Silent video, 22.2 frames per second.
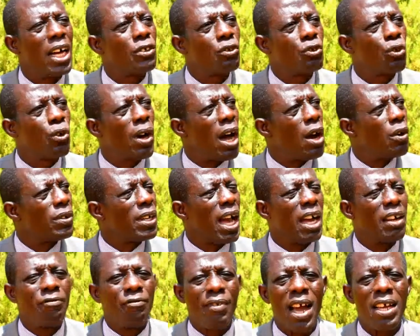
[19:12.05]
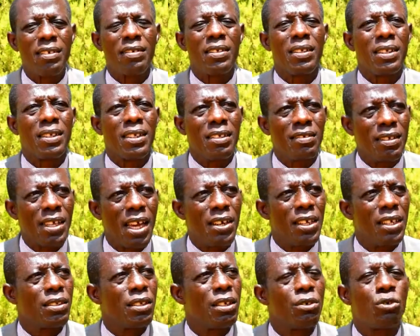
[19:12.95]
And so I would advise this
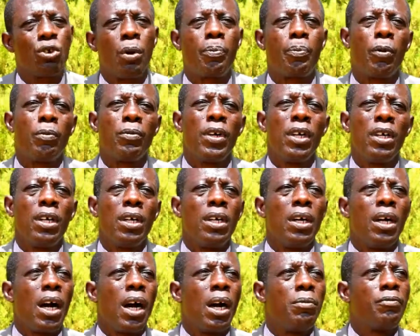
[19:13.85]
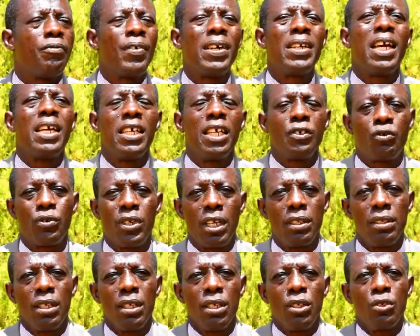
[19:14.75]
current crop of final year
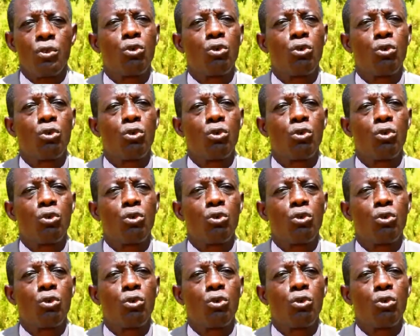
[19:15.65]
students